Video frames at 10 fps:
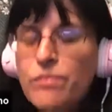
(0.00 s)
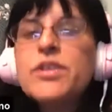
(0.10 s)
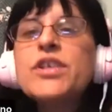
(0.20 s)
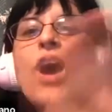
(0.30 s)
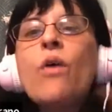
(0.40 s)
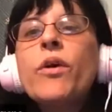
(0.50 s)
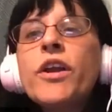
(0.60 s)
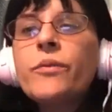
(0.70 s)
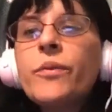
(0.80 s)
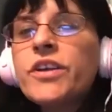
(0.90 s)
So what
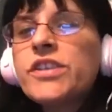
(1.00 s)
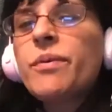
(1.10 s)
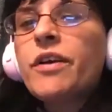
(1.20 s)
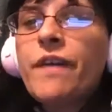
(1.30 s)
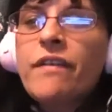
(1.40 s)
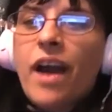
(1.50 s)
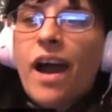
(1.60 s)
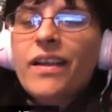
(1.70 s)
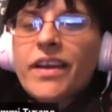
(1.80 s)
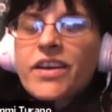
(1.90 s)
are some of your favorite
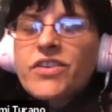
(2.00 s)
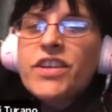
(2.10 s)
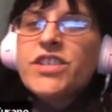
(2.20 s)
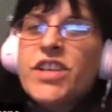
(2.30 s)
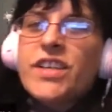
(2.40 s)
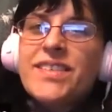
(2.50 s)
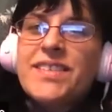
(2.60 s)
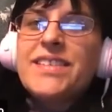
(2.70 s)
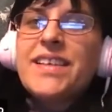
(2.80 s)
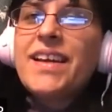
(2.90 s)
holiday traditions?